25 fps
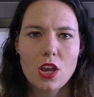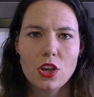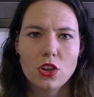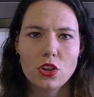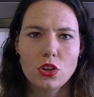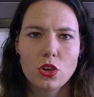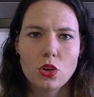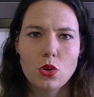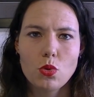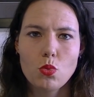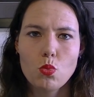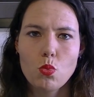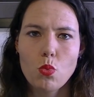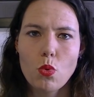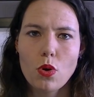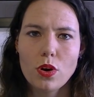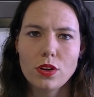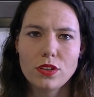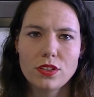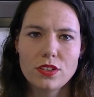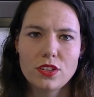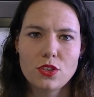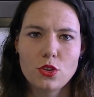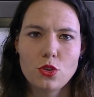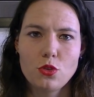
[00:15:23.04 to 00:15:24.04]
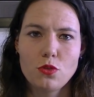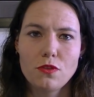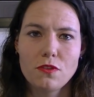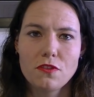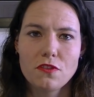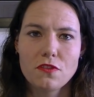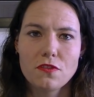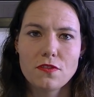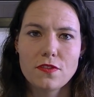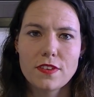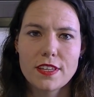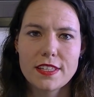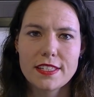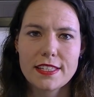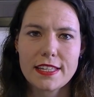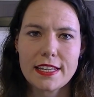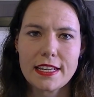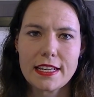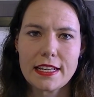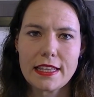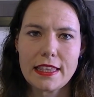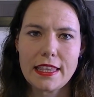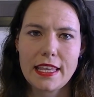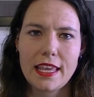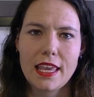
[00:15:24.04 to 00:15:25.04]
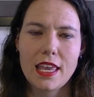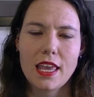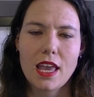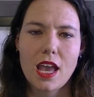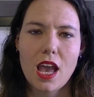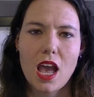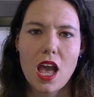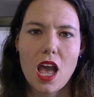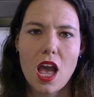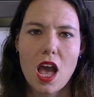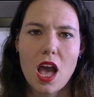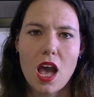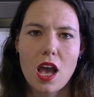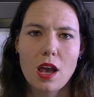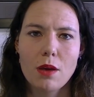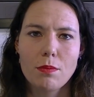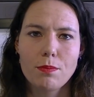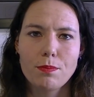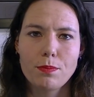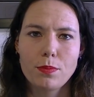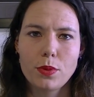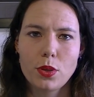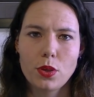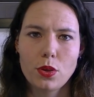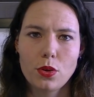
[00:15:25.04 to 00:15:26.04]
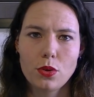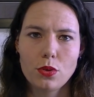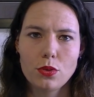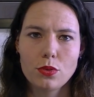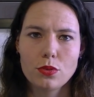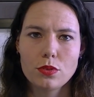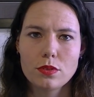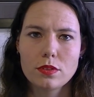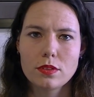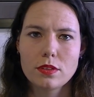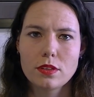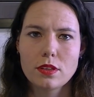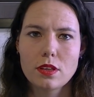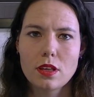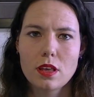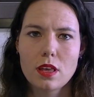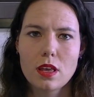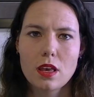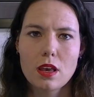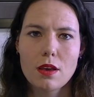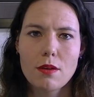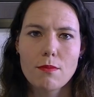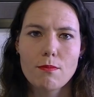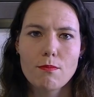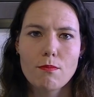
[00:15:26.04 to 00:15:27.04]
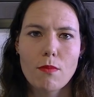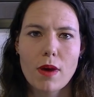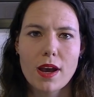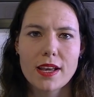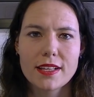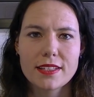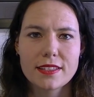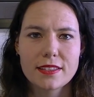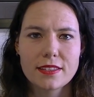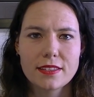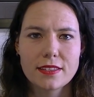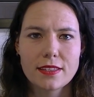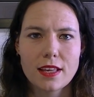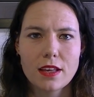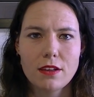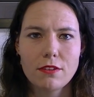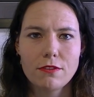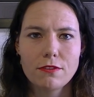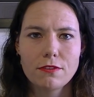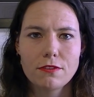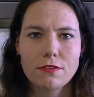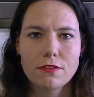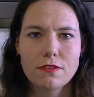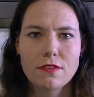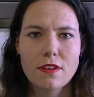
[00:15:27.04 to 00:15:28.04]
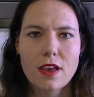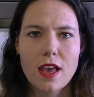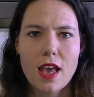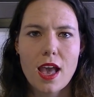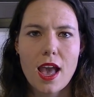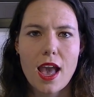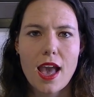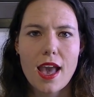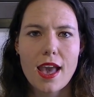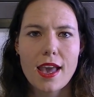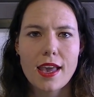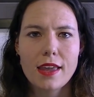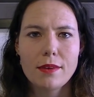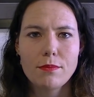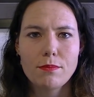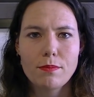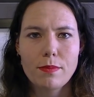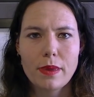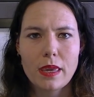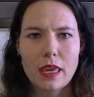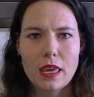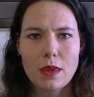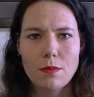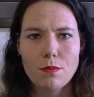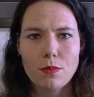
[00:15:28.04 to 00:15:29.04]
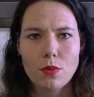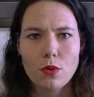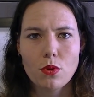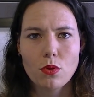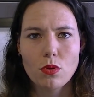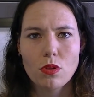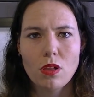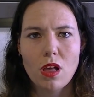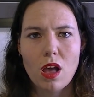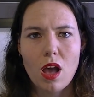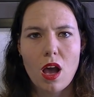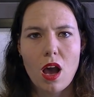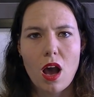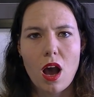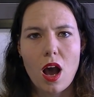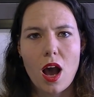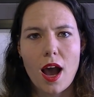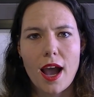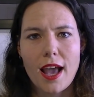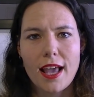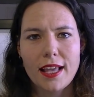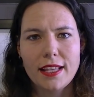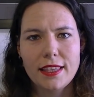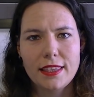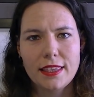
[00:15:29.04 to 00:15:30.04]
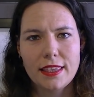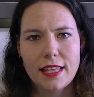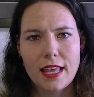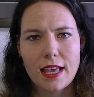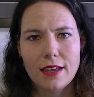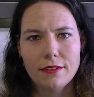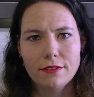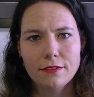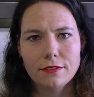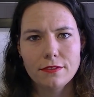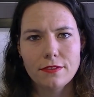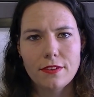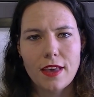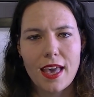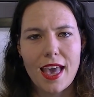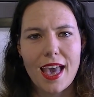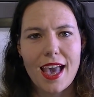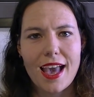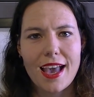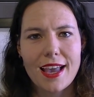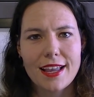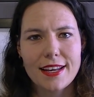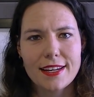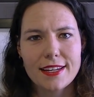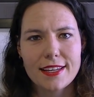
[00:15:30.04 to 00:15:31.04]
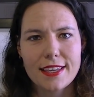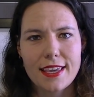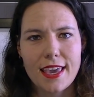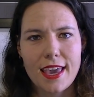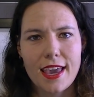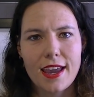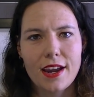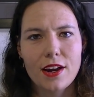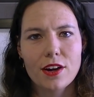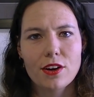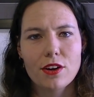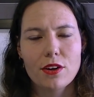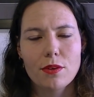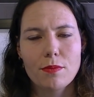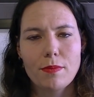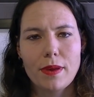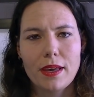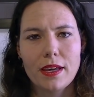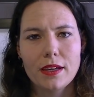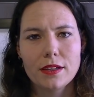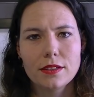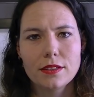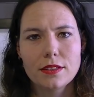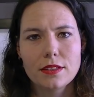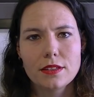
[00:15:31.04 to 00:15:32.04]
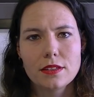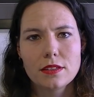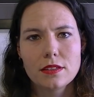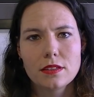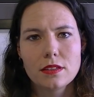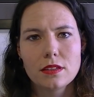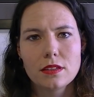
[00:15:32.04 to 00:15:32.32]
You want to physically abuse myself and people I love and care about.